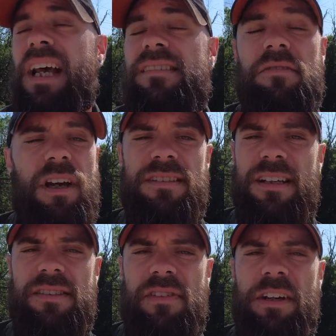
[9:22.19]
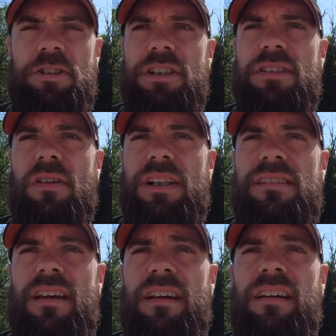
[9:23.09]
still got tons of energy, so
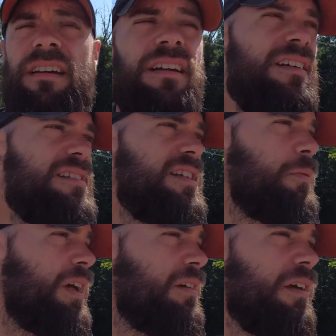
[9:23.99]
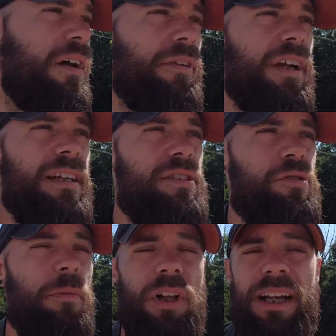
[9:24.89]
let's see what other kinds of
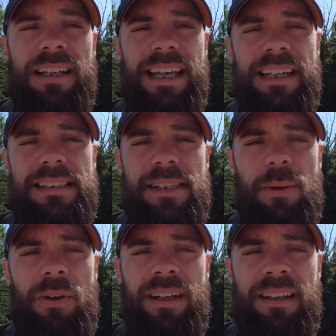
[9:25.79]
trouble I can get into.